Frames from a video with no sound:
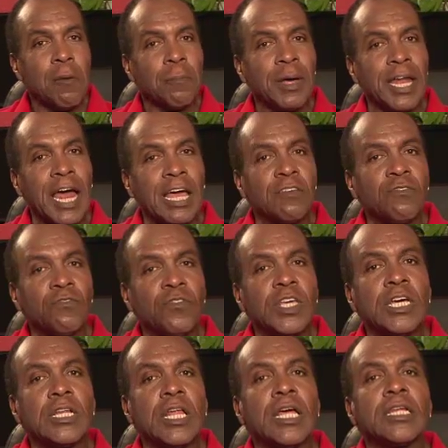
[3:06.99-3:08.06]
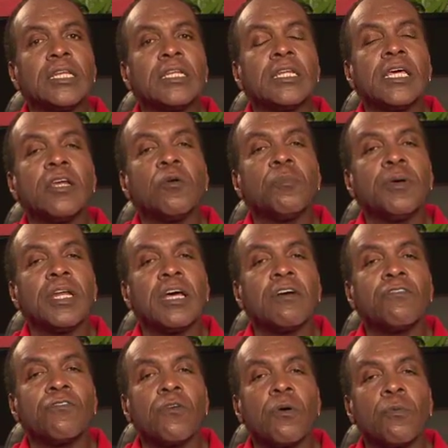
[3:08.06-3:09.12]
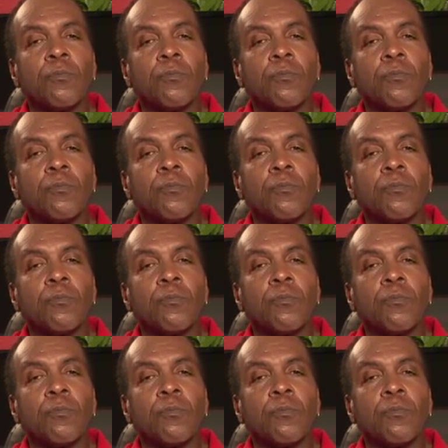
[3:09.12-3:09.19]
but I feel a little bit of